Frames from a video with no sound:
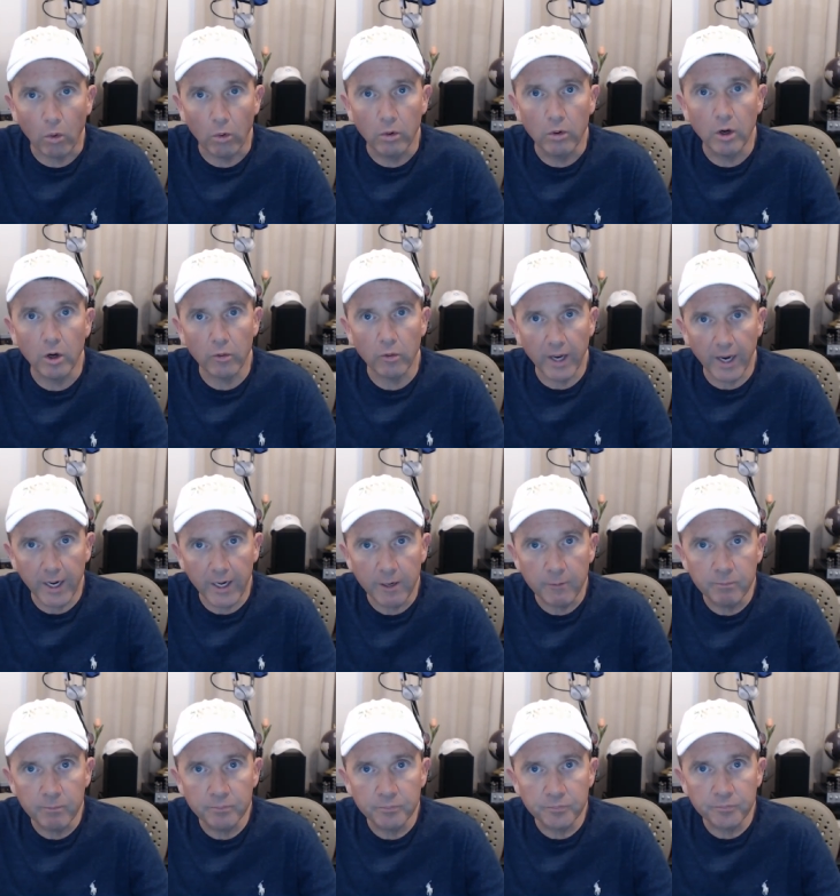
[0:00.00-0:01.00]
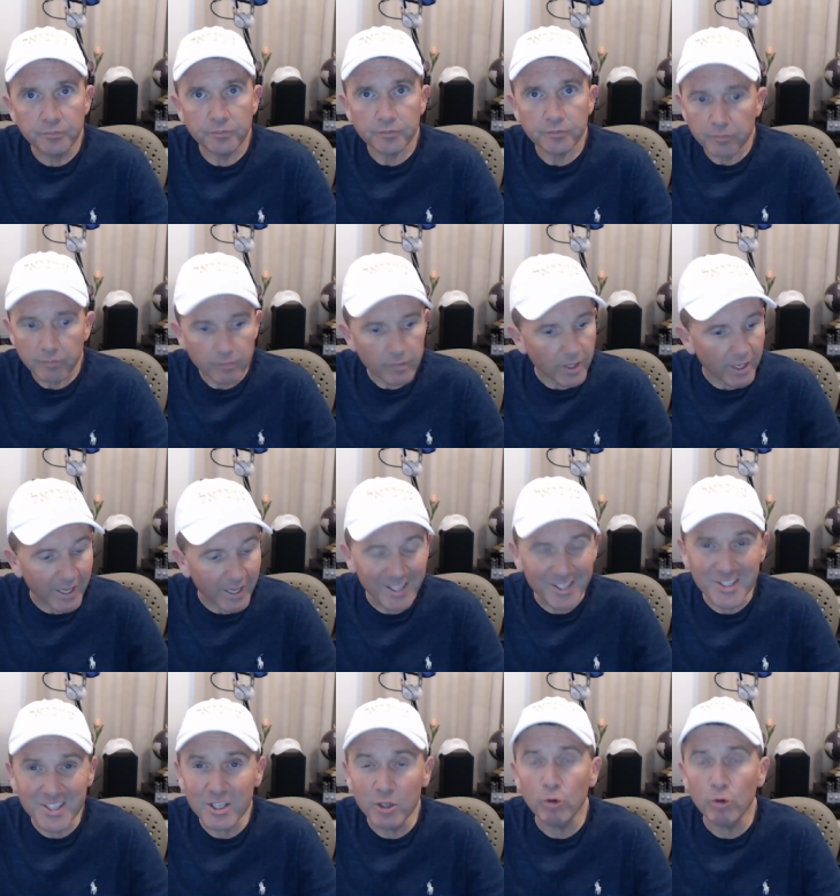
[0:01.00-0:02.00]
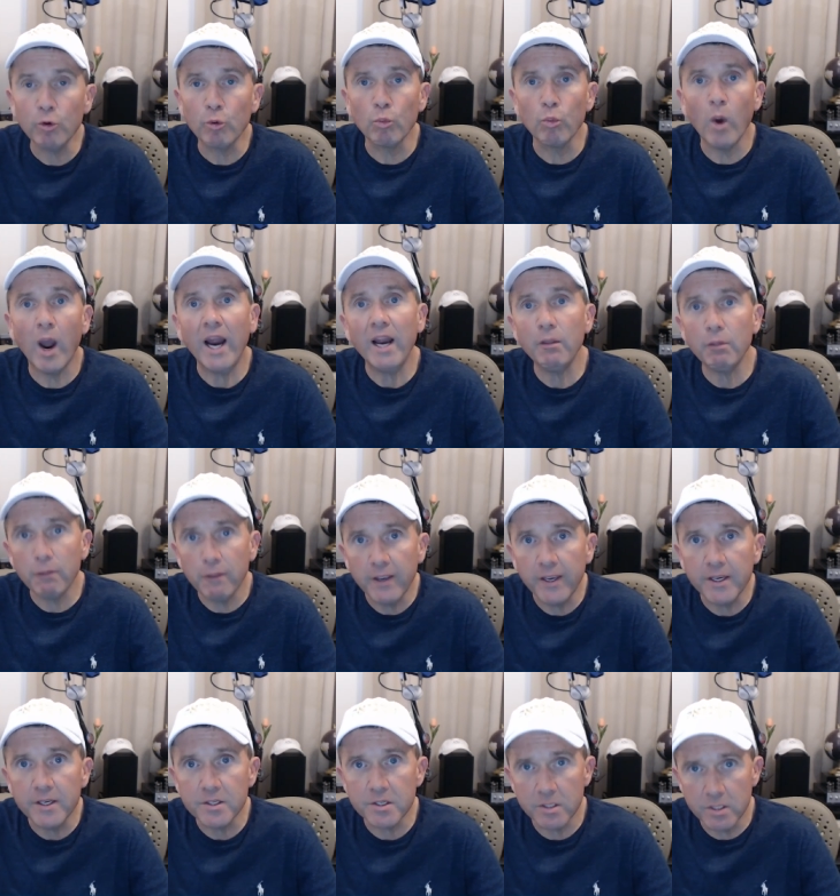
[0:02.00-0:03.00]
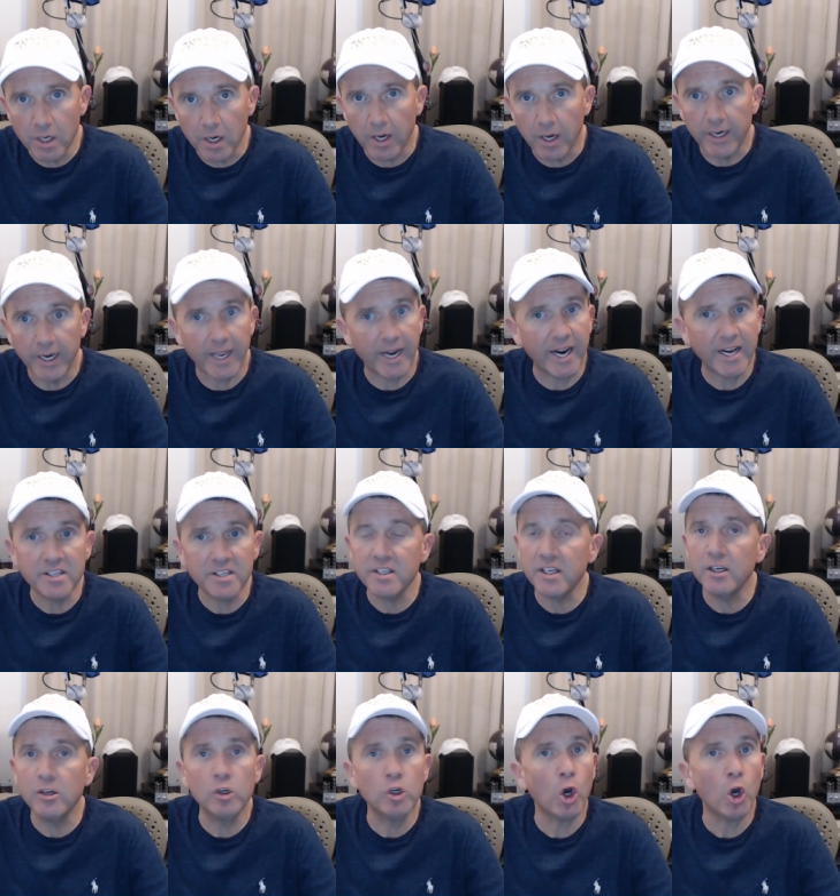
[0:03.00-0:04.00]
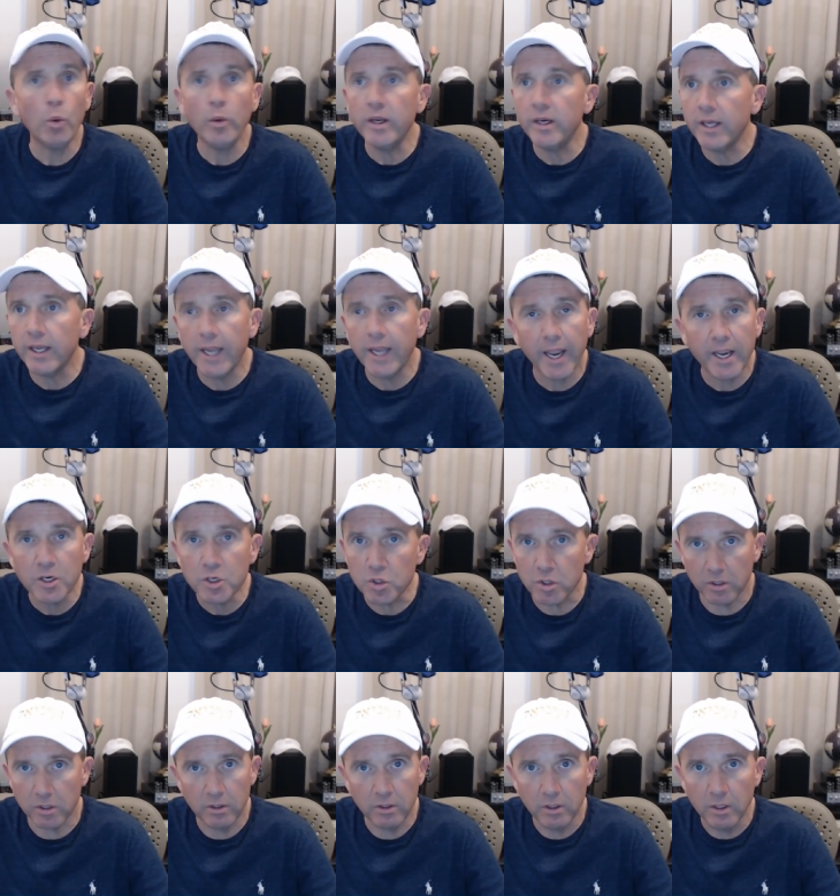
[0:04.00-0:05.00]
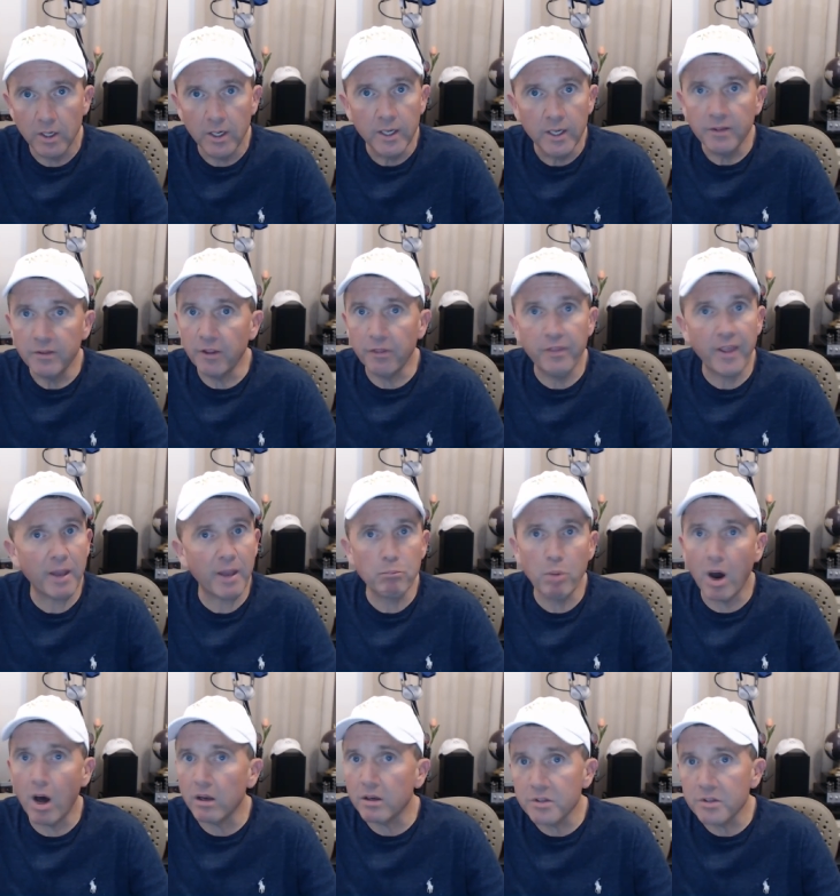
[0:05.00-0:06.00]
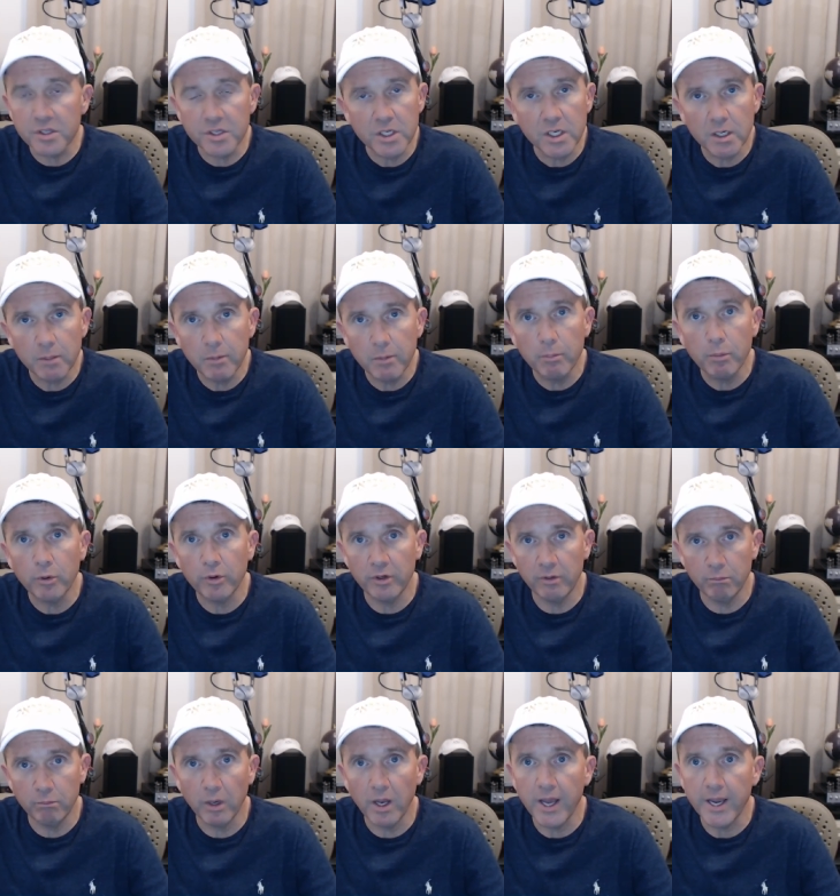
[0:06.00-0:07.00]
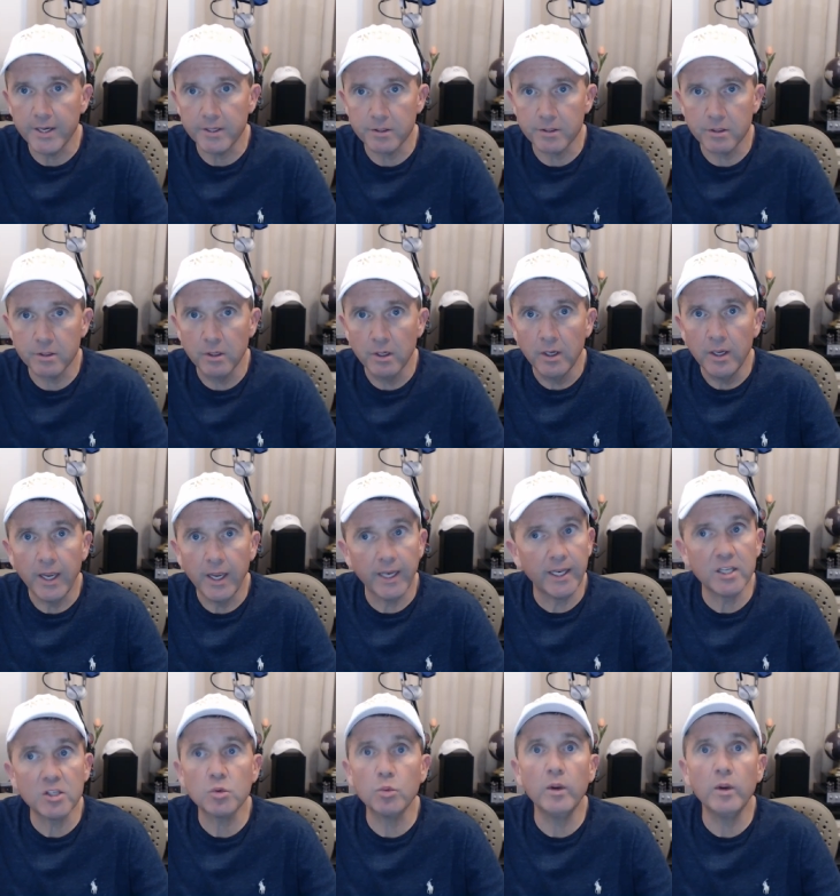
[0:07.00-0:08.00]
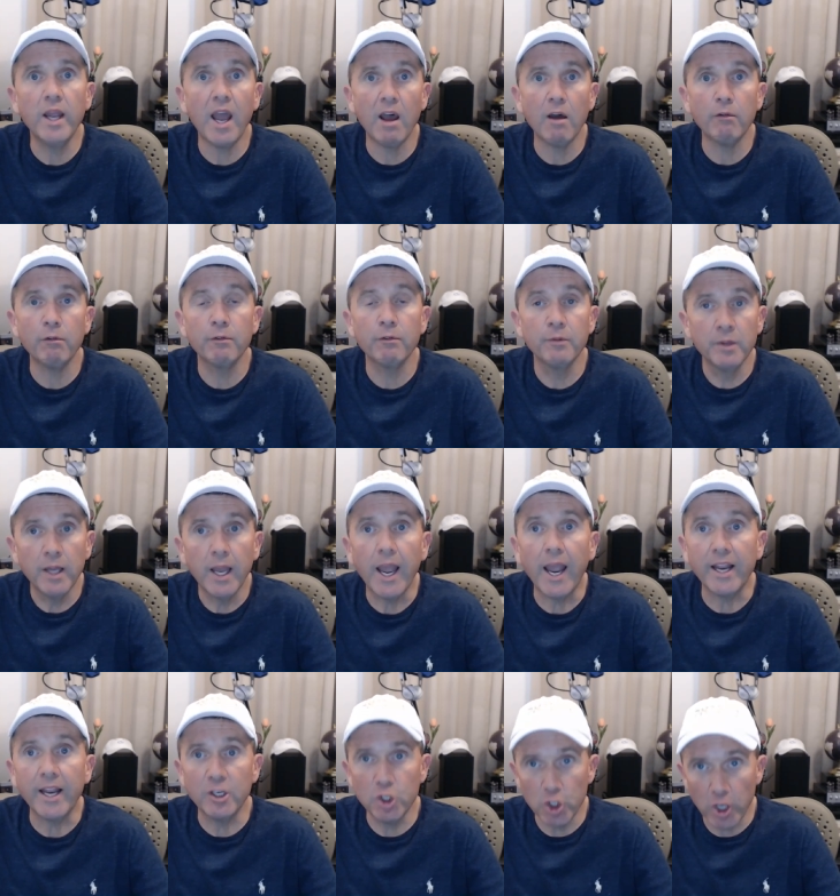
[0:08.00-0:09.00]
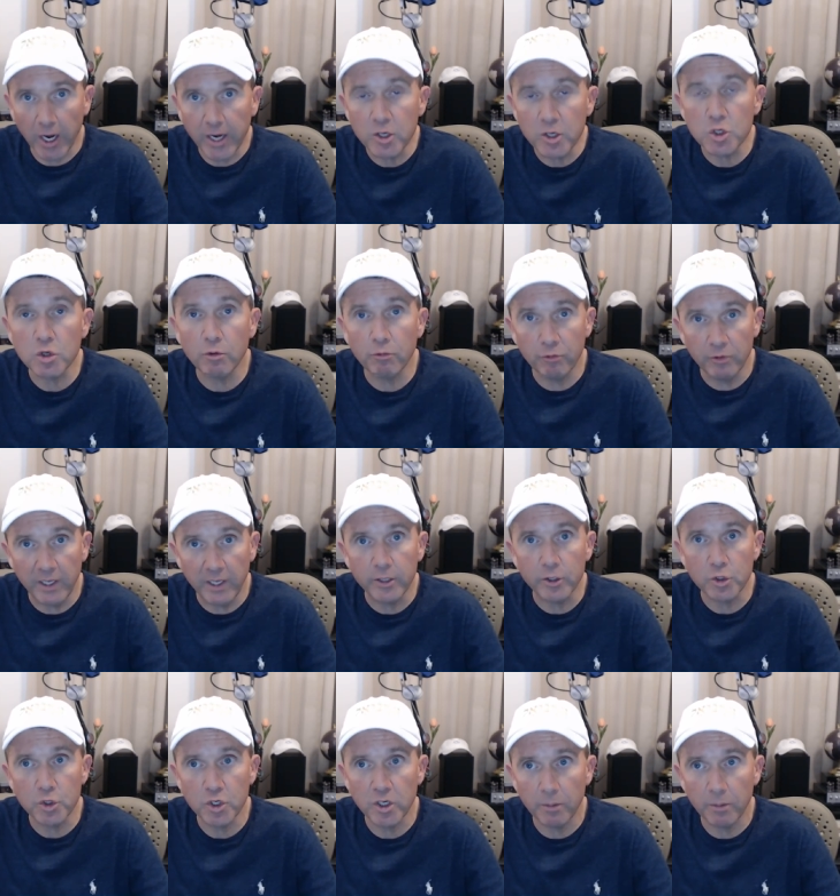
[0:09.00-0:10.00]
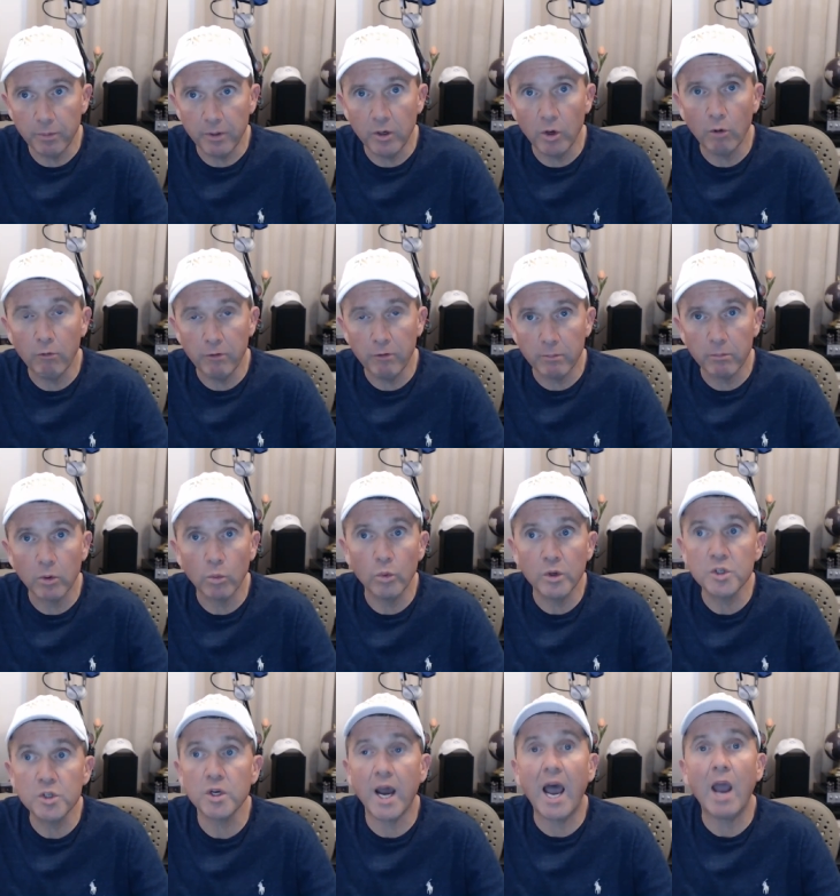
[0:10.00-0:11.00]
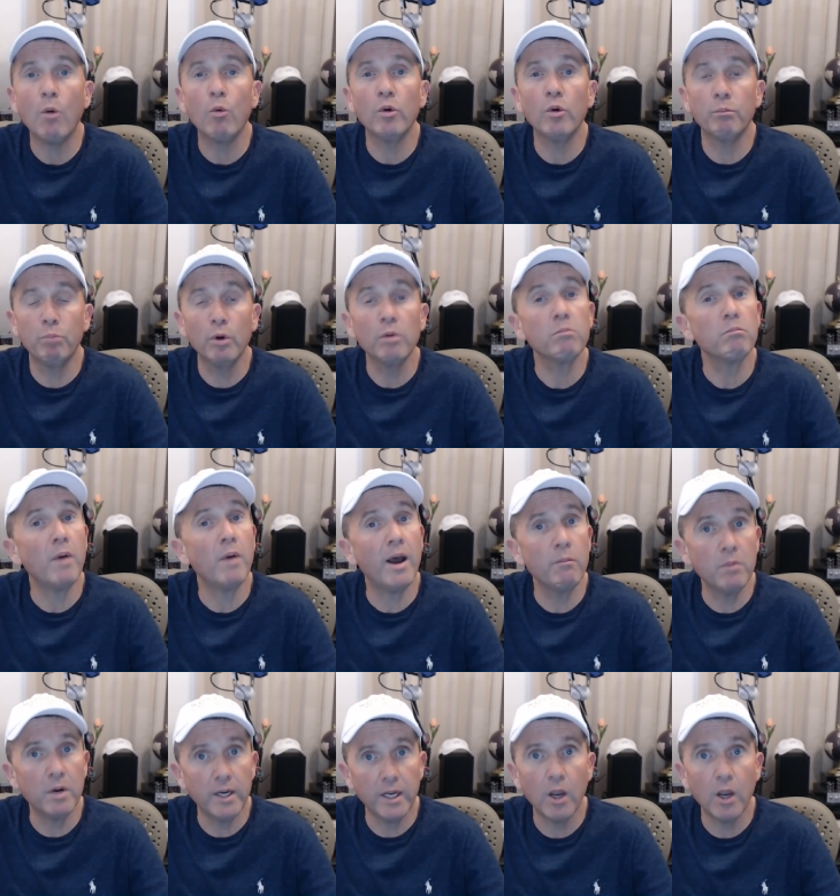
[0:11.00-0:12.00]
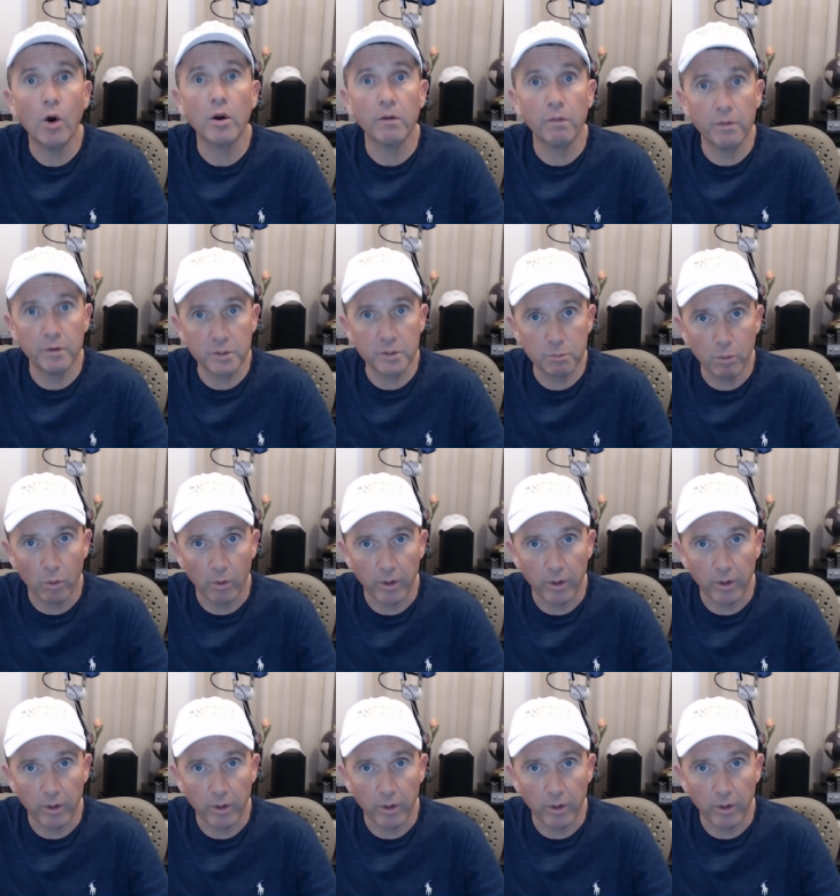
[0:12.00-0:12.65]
Okay, until the right thing is done, and I see no indication that policy is going to be put in place unless we have a change of leadership in November, which I would put my money on at this point,